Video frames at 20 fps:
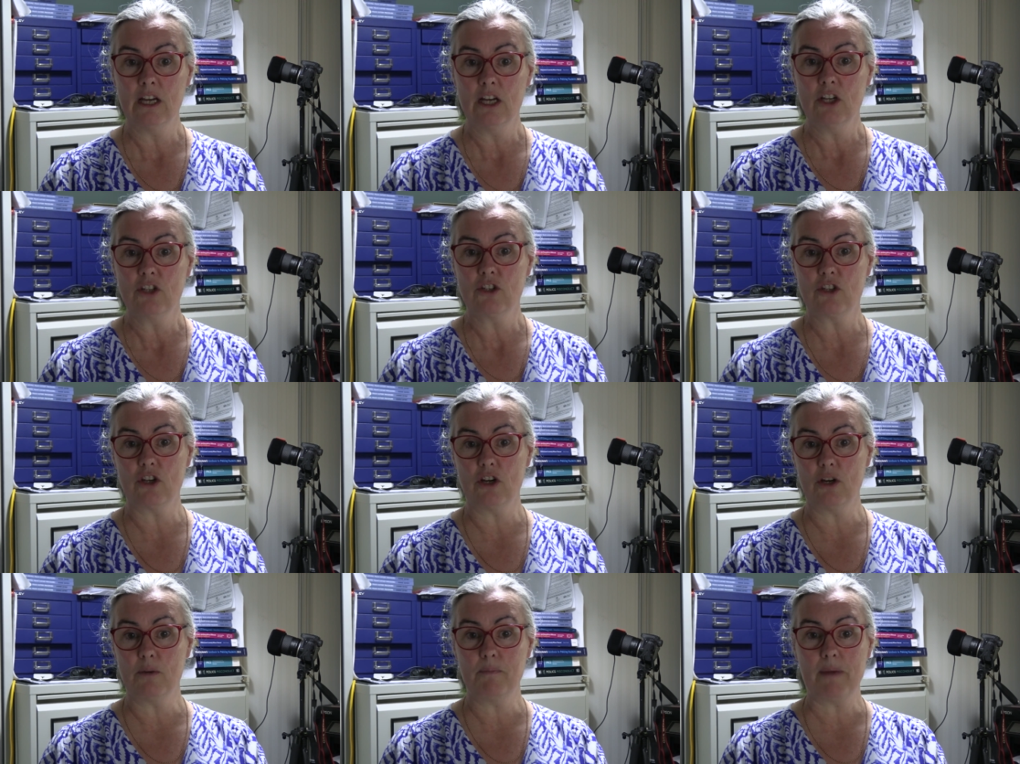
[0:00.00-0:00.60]

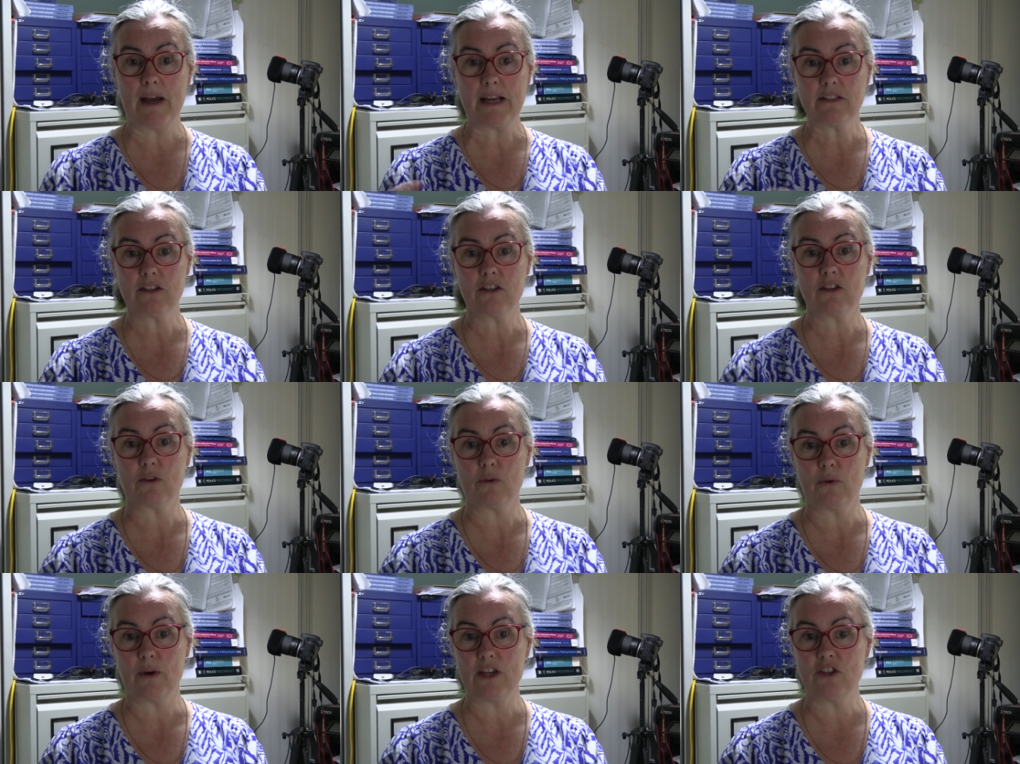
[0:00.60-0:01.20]
So back to
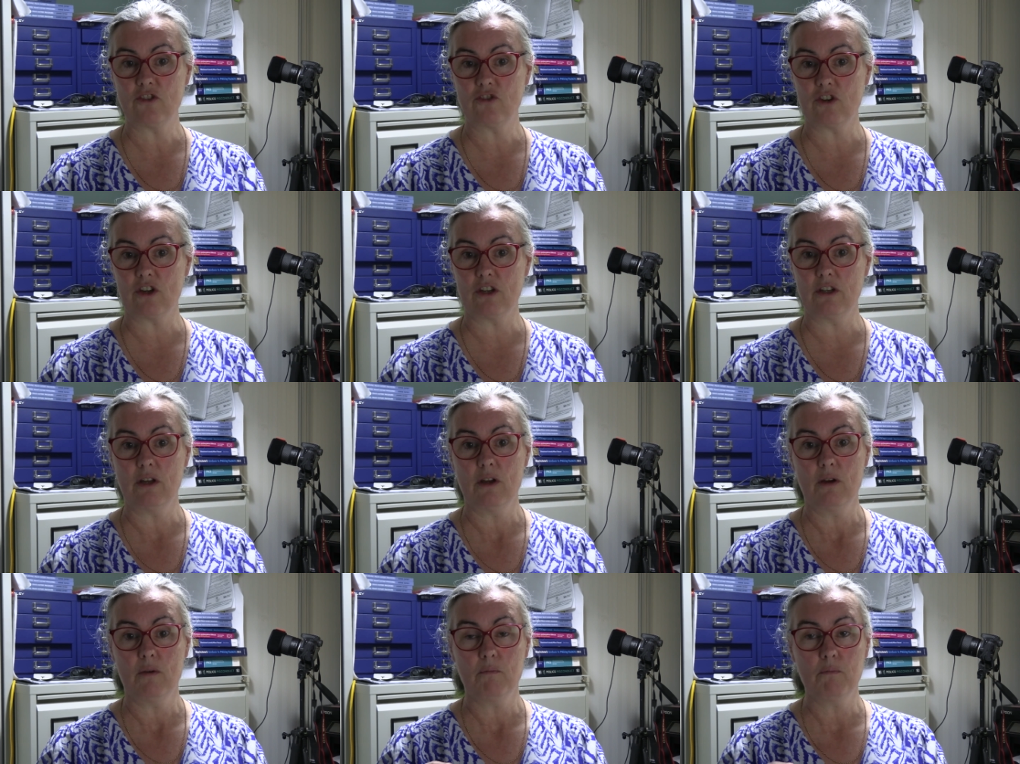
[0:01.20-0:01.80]
the
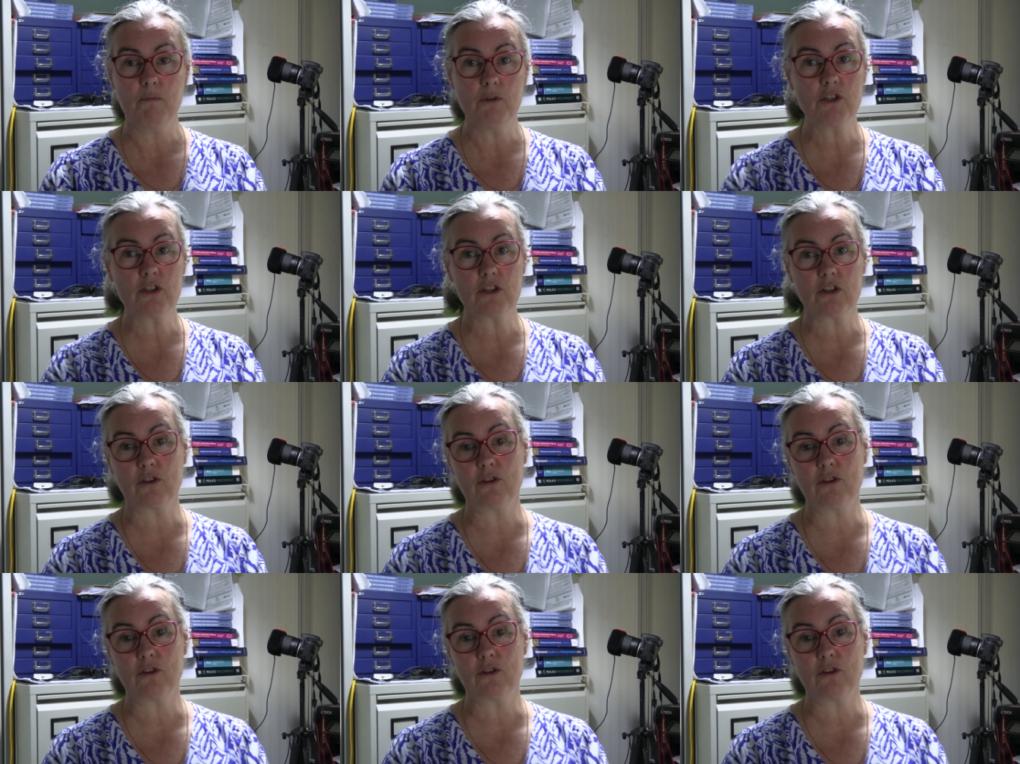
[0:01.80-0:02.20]
question, must the